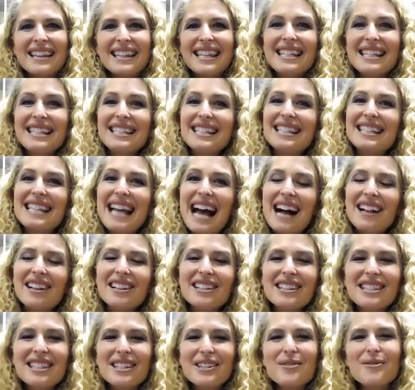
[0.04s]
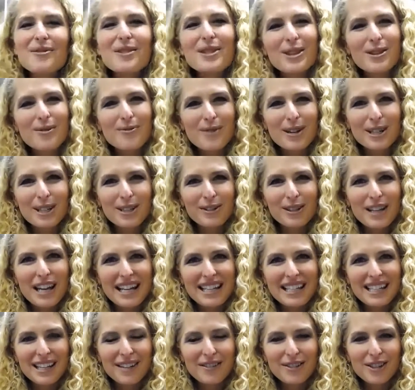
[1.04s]
This is Allison with the
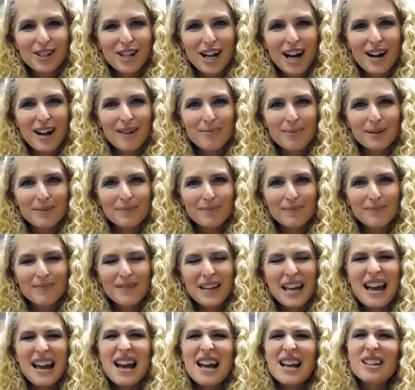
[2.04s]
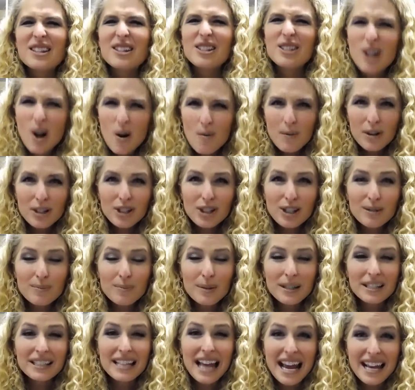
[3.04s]
Wonderland Gift Shop. So much
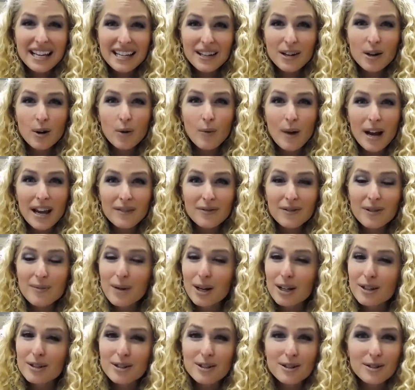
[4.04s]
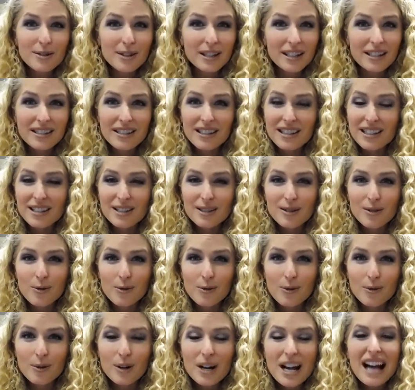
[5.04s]
has been taken away from our students this
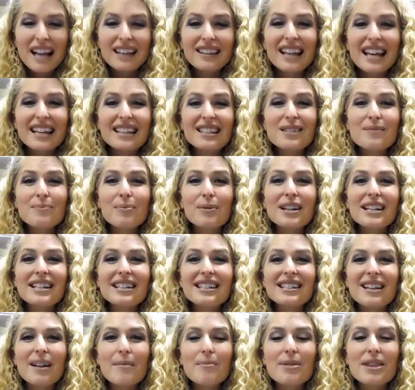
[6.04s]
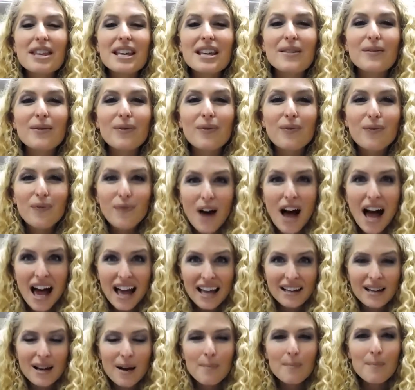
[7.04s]
school. Let's bring something
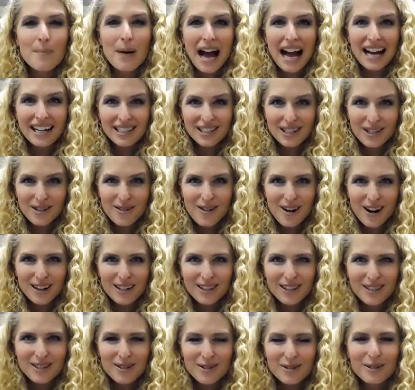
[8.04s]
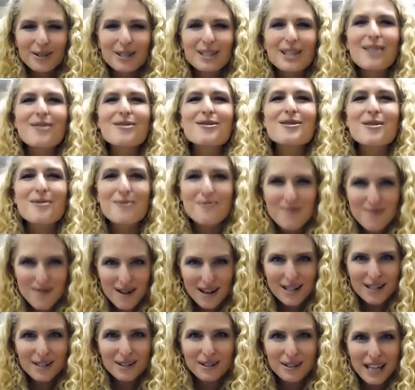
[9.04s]
fun back to our schools, the
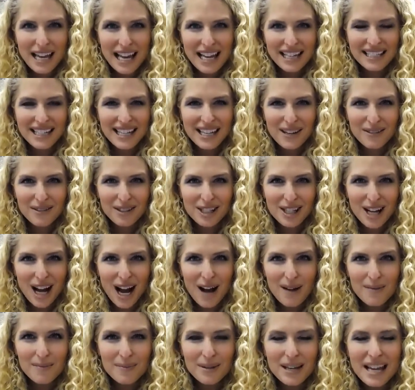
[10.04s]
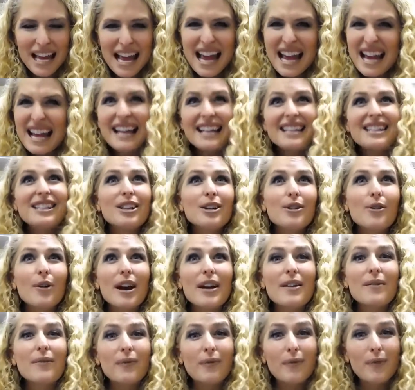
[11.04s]
Wonderland Gift Shop. It's a
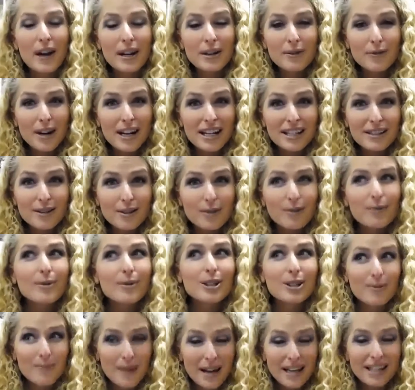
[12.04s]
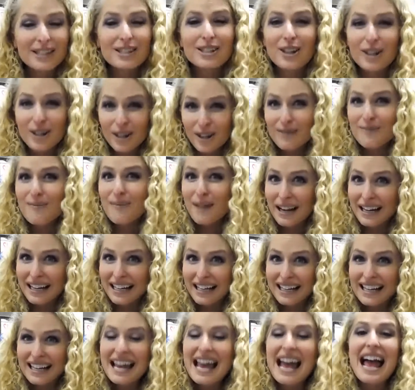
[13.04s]
great fundraiser, which makes good
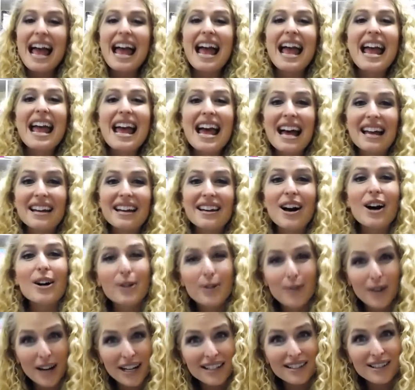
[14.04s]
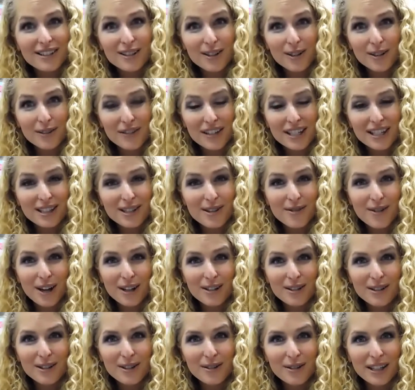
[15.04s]
money, and a great service to
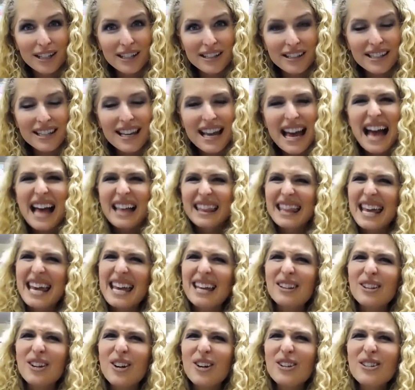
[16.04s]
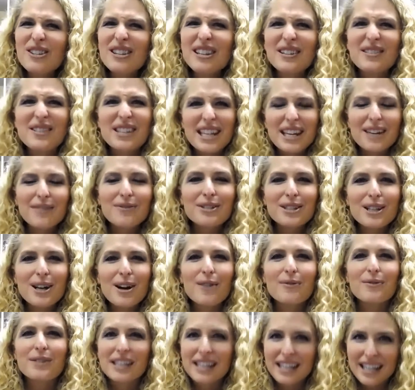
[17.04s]
our students. They learn the gift
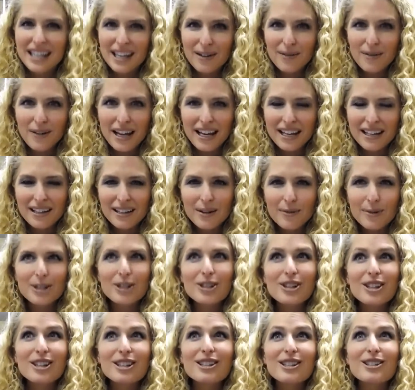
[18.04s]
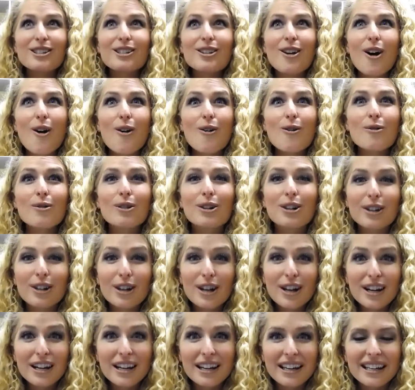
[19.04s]
of giving, which is so
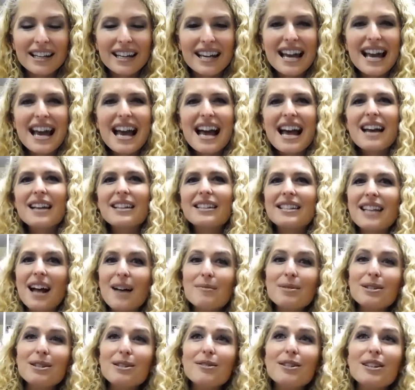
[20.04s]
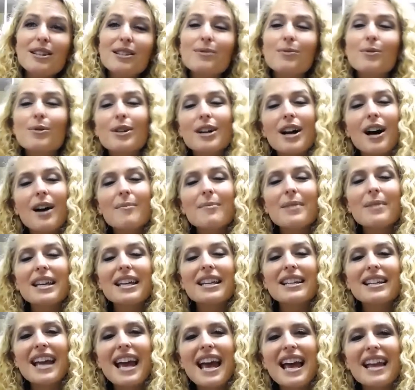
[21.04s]
good. Some students will come
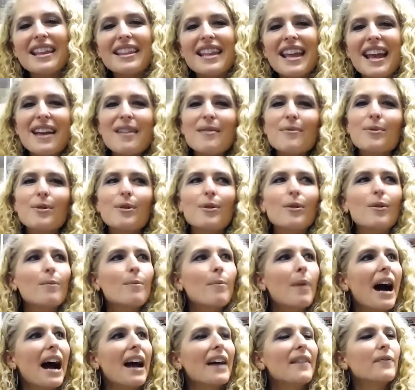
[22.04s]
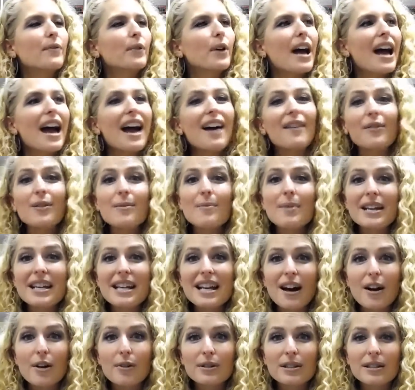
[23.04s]
in and they will buy for
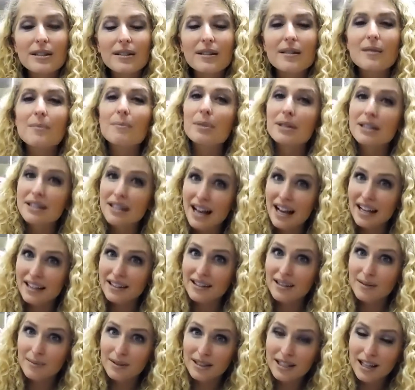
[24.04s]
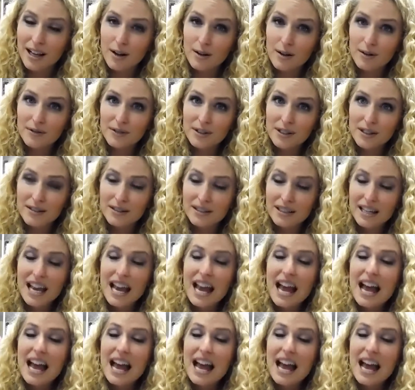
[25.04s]
everybody else besides themselves.